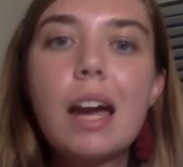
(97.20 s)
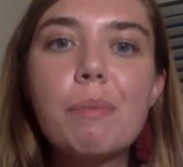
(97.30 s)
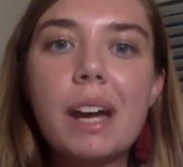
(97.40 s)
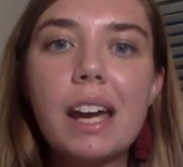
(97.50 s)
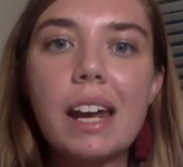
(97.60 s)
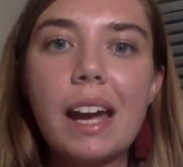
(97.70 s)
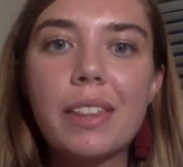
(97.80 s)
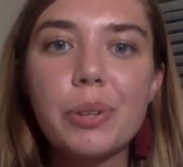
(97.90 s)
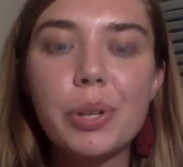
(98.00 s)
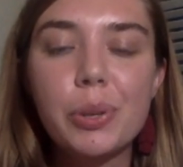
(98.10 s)
but at
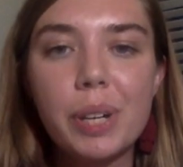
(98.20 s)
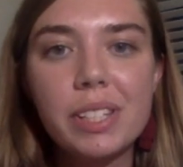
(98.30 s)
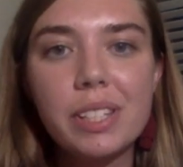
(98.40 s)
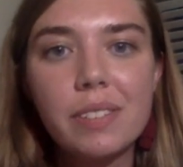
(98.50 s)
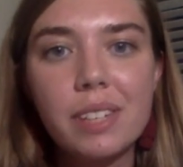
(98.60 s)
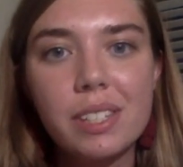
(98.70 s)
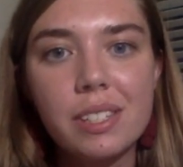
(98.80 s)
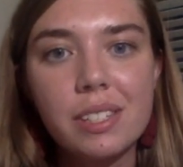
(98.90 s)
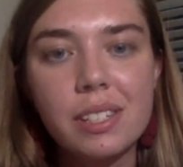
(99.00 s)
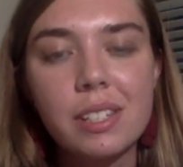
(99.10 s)
the request of the
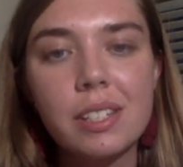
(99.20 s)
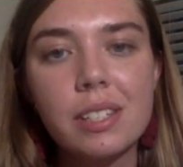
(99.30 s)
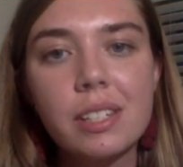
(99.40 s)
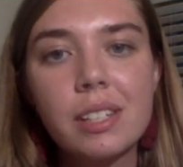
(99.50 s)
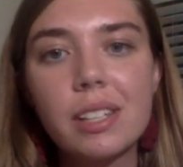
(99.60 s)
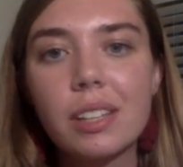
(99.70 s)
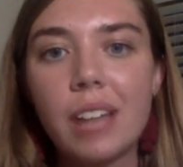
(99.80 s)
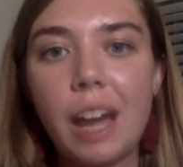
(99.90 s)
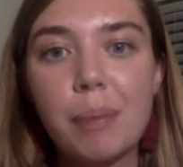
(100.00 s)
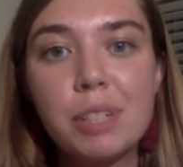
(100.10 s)
assistant
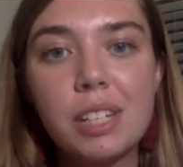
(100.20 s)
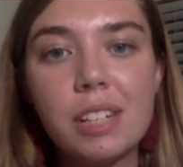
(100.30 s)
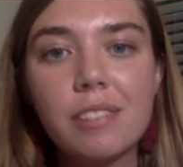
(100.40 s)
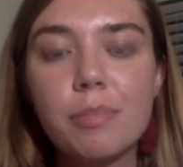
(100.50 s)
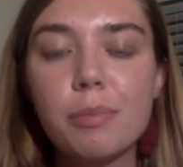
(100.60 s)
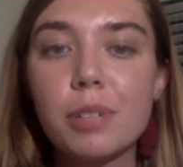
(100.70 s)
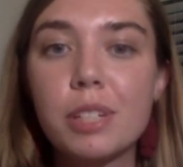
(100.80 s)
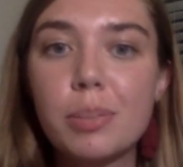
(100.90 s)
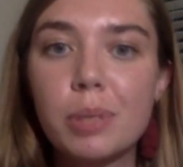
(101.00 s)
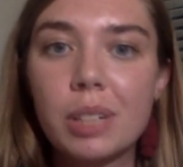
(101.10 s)
lab chief,
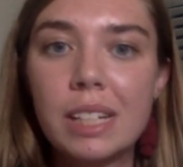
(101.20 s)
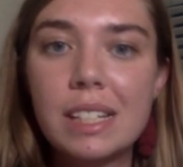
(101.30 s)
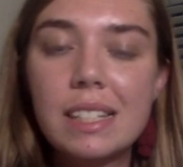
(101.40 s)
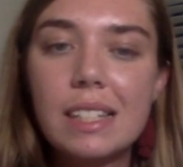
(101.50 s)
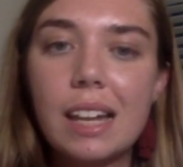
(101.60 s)
Maurice Wilkins,